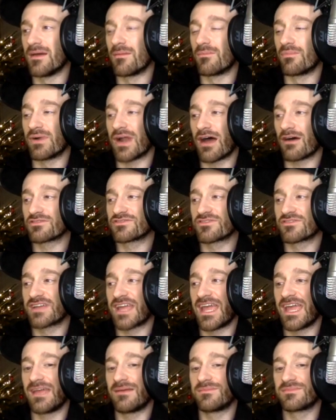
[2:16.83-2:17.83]
Browser
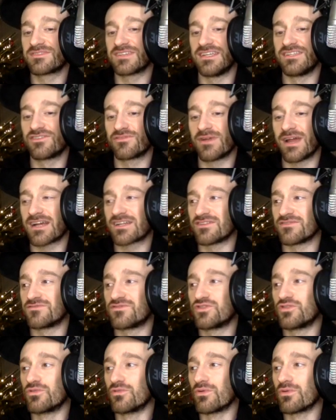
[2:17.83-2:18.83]
games, interactive
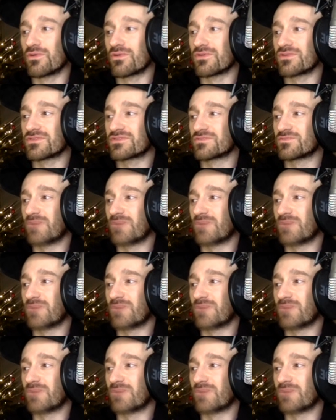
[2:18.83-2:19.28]
tools,